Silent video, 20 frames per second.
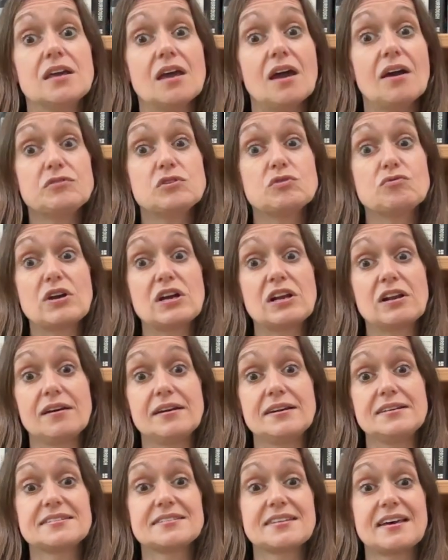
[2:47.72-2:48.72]
You have to
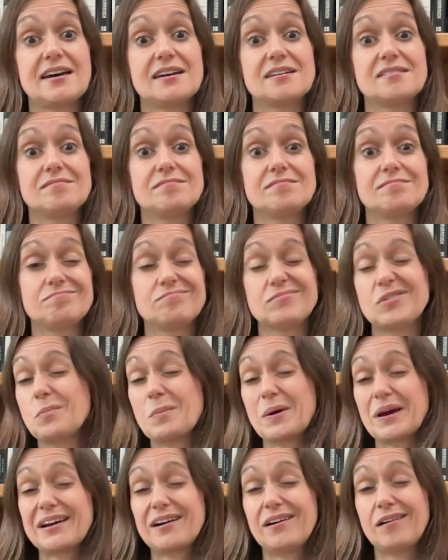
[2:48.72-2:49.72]
realize that
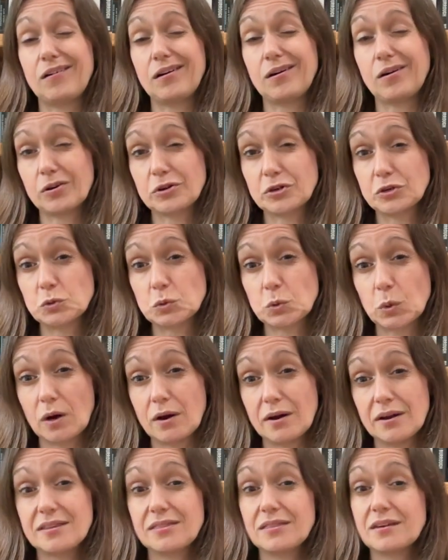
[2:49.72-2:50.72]
no matter how hard you
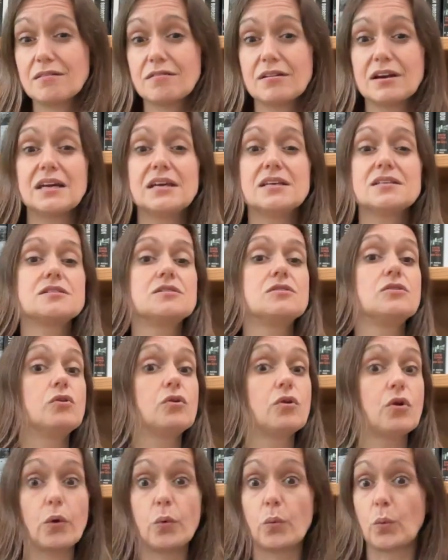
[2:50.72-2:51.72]
try, there is
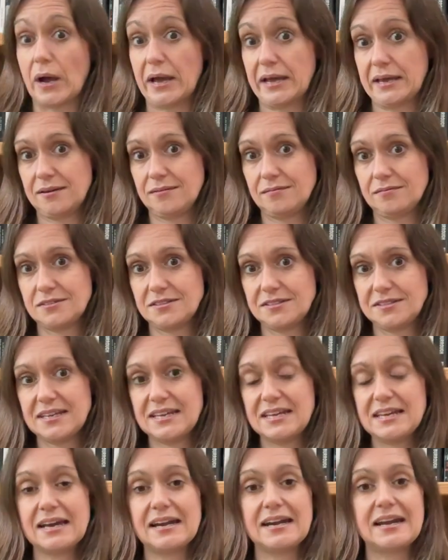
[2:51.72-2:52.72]
no way to
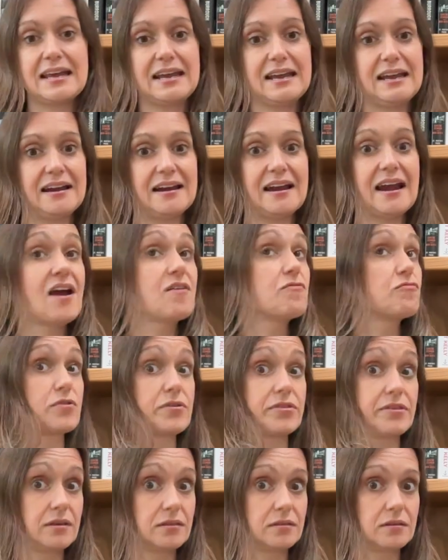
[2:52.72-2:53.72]
see and hear
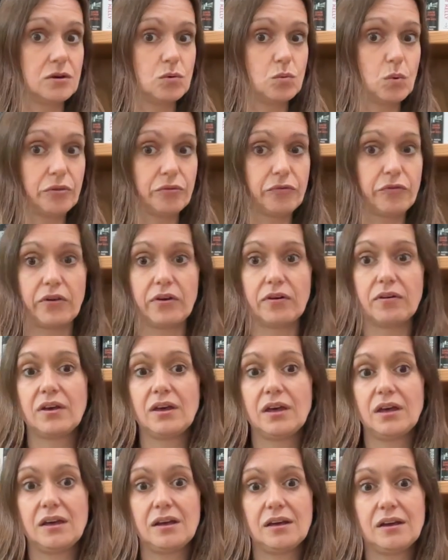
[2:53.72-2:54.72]
everything that you want to.
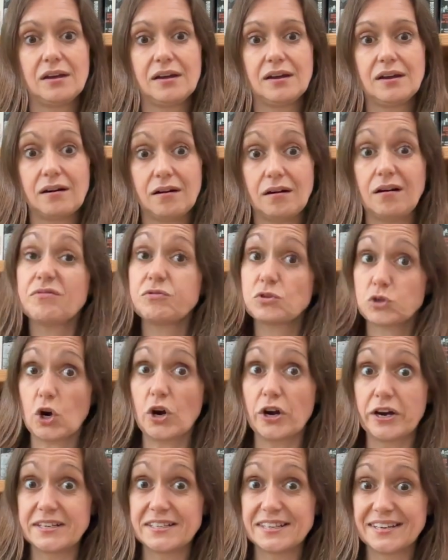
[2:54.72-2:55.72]
I've
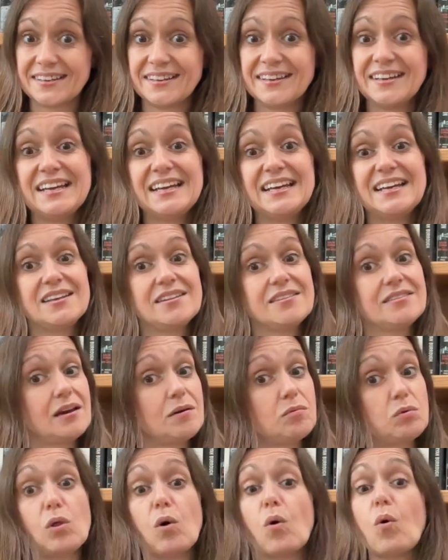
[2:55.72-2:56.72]
tried.
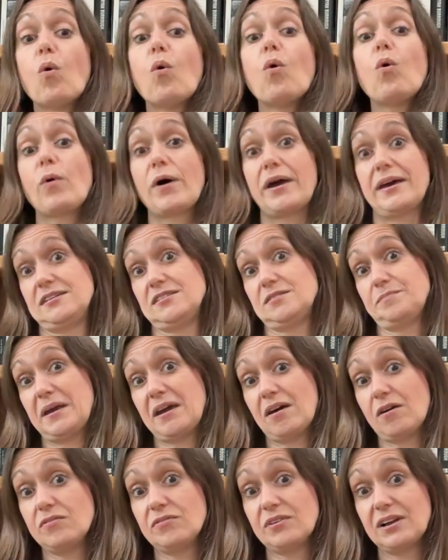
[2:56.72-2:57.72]
There will always
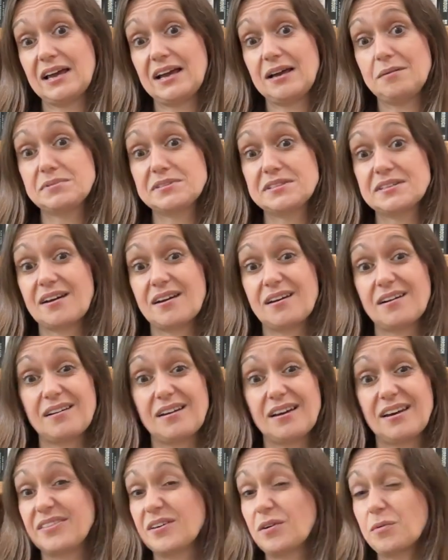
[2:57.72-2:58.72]
be overlaps,
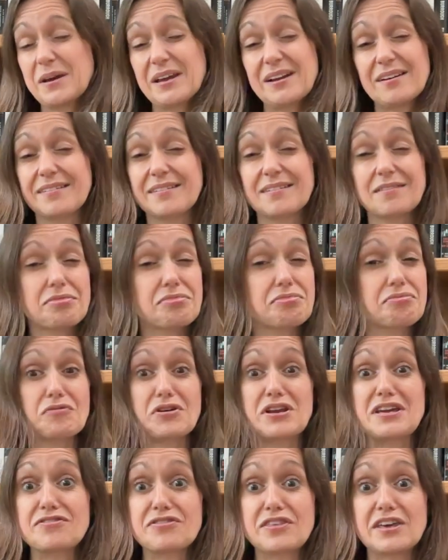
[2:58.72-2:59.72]
and there'll be like
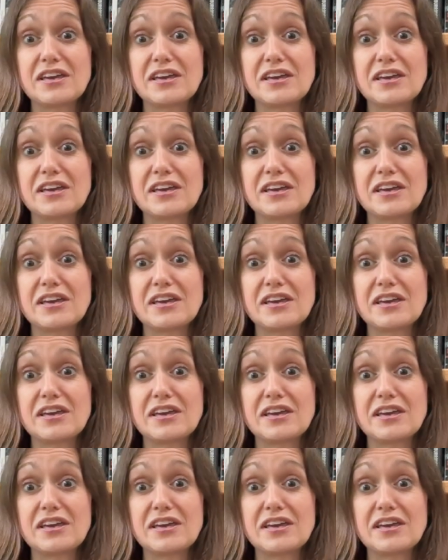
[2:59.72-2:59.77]
three